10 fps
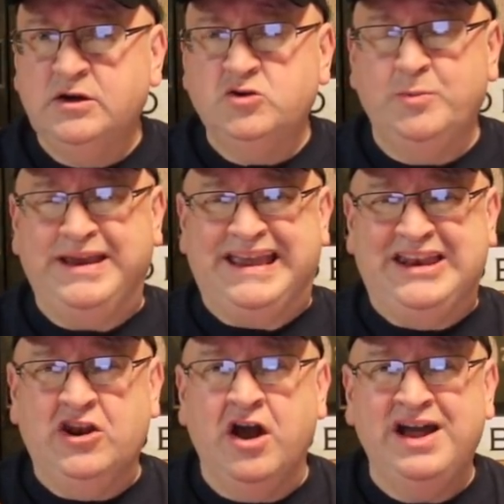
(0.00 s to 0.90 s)
to make a
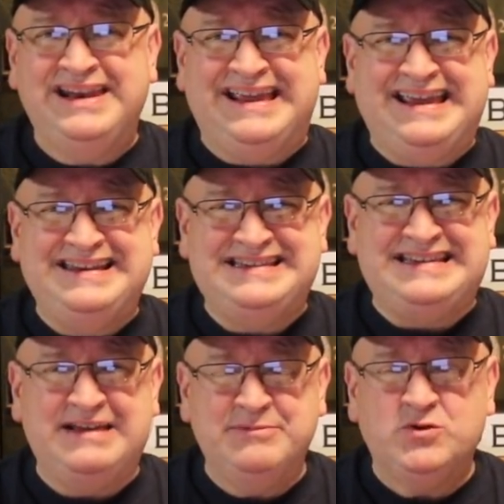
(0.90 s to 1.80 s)
non-age
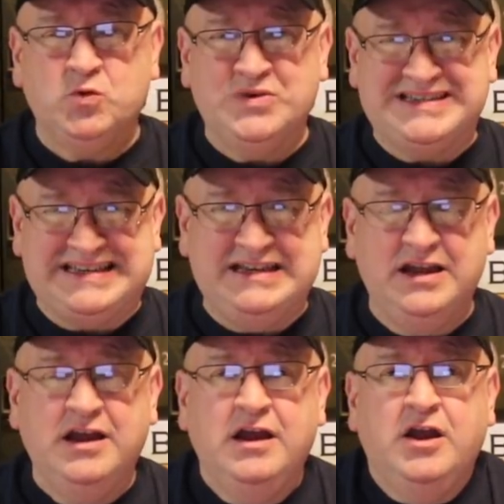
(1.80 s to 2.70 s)
statement whiskey,